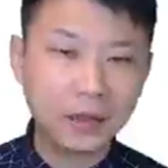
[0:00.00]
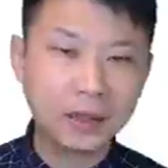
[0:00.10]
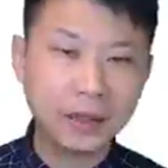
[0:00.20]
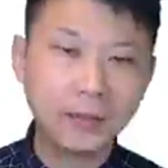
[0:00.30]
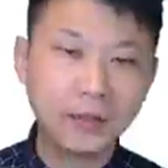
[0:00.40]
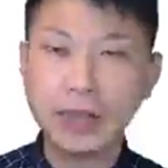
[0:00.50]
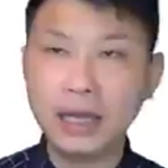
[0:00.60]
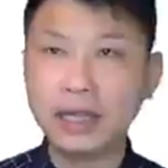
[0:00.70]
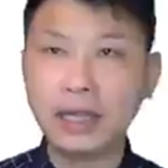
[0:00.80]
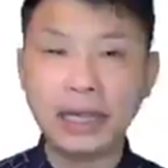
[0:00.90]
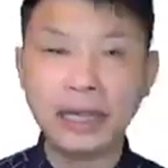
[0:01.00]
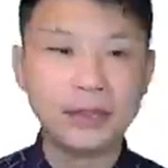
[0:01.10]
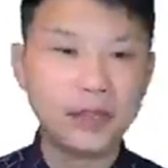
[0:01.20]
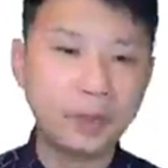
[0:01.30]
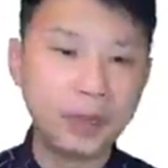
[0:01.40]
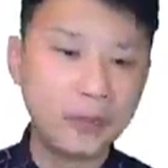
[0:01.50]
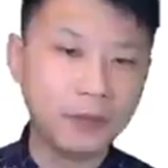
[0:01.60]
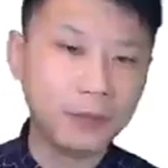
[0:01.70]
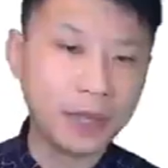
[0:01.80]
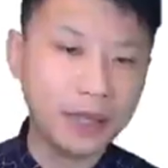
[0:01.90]
order information, enter shipping
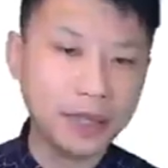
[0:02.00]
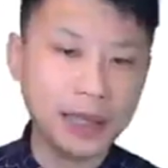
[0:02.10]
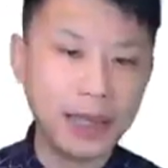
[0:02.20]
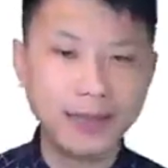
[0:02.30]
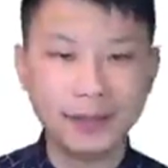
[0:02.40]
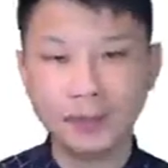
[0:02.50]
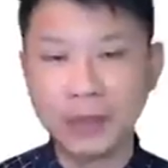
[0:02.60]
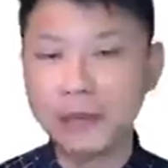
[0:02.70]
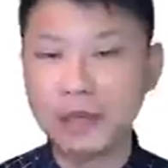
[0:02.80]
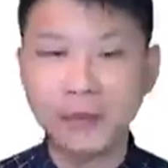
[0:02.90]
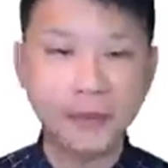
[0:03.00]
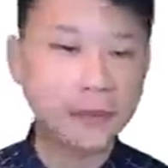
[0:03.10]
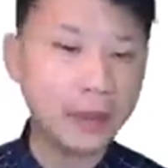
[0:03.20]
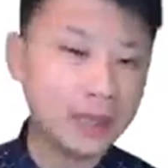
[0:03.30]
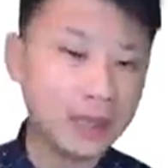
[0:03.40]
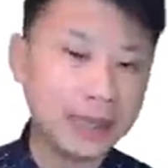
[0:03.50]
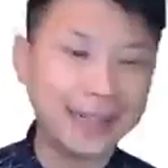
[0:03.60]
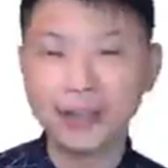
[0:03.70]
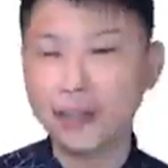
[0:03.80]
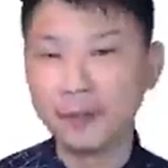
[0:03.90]
information, enter payment information, and
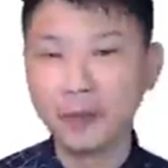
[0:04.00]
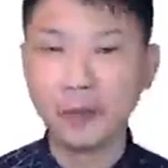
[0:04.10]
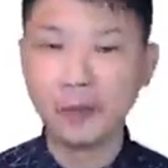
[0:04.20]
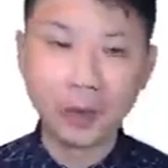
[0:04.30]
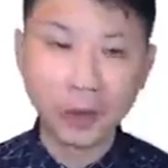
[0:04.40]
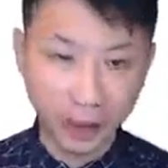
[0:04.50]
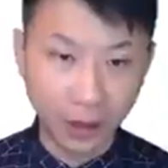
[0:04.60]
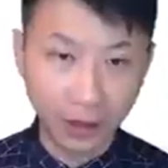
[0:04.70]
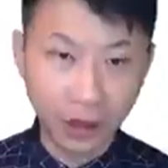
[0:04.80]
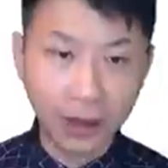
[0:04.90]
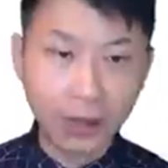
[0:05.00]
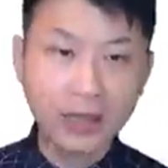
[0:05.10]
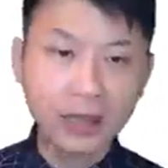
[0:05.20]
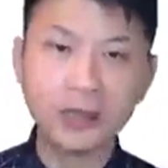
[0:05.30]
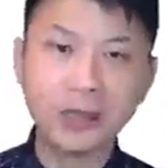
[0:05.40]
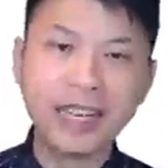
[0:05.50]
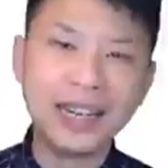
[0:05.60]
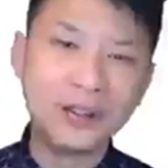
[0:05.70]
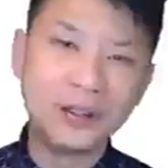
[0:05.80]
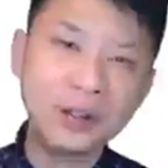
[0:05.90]
then confirm order. So they
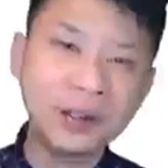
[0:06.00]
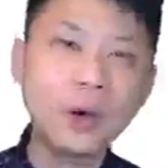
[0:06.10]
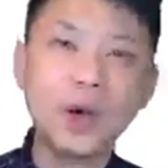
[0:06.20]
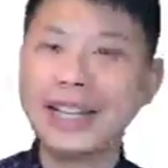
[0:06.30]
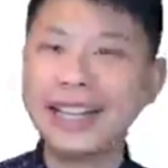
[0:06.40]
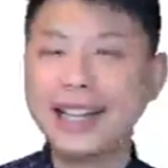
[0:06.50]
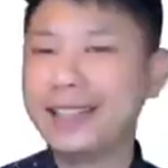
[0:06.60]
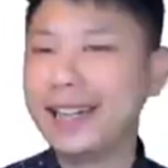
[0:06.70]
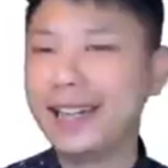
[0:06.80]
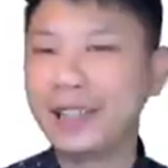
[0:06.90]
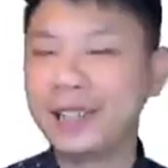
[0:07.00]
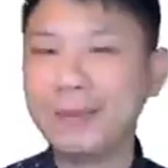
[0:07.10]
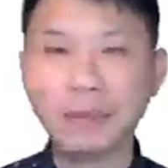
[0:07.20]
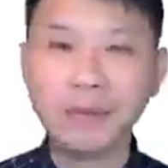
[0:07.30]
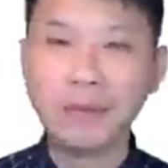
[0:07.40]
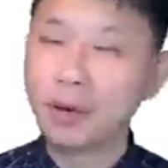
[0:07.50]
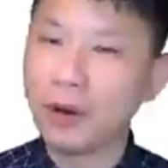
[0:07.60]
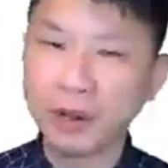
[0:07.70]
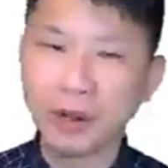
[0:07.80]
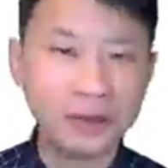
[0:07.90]
are too small. Again, they are simply
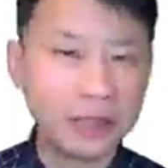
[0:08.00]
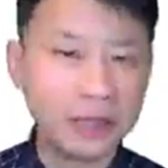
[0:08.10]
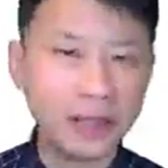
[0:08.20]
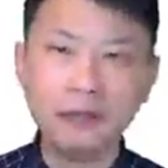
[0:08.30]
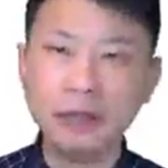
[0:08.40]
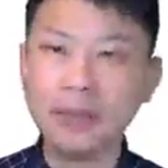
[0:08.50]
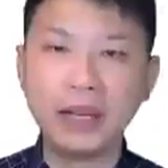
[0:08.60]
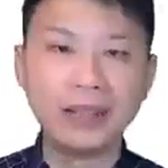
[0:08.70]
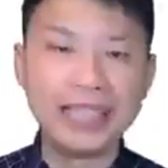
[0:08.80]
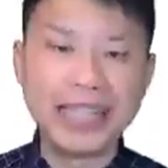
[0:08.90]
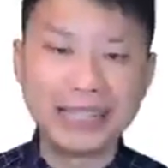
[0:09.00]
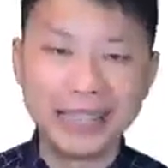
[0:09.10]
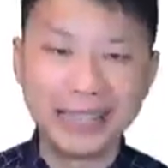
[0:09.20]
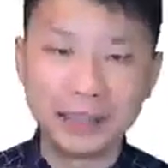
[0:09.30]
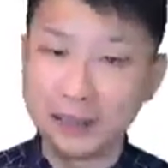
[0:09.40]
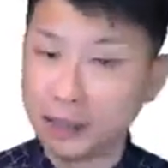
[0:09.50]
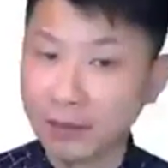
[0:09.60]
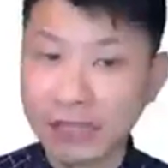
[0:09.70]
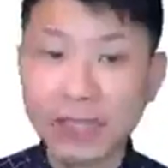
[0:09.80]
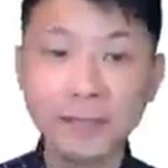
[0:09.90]
part of the story, but not the entire story.